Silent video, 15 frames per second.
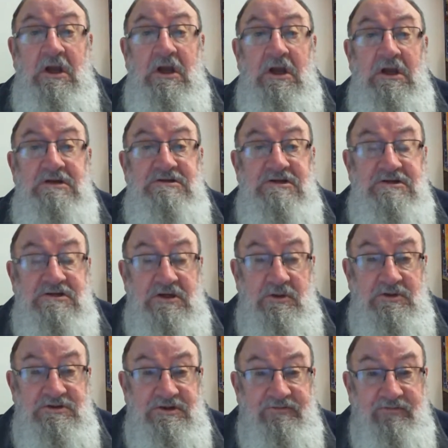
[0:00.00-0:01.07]
Here's a
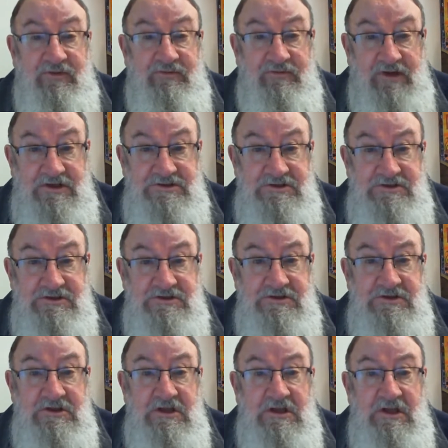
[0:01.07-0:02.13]
series of reflections
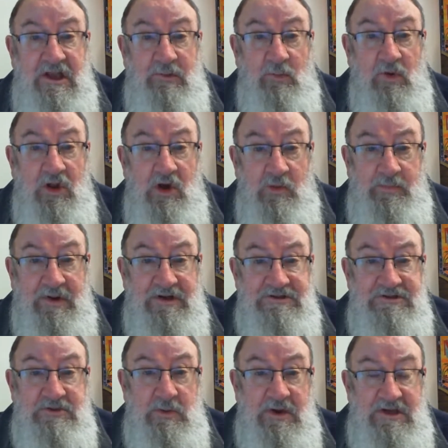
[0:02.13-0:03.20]
that will help us
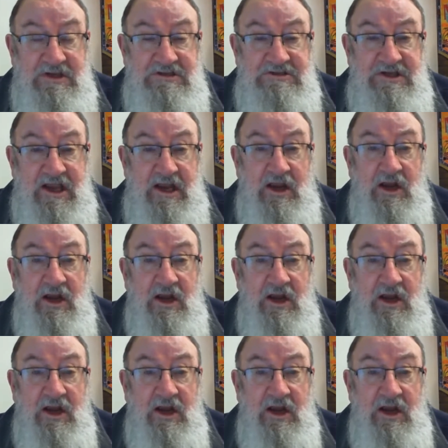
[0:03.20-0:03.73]
to understand